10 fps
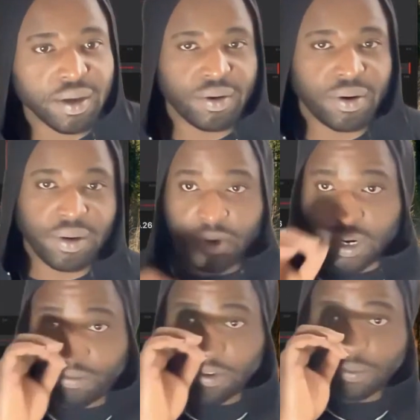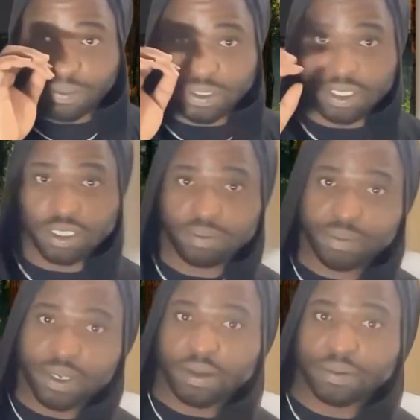All right. When I finish presenting,
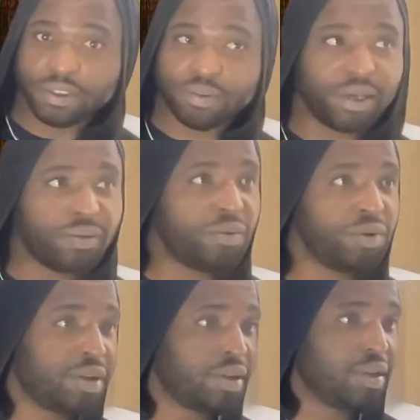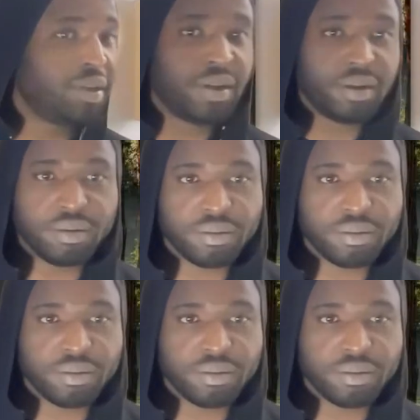perhaps it might work. I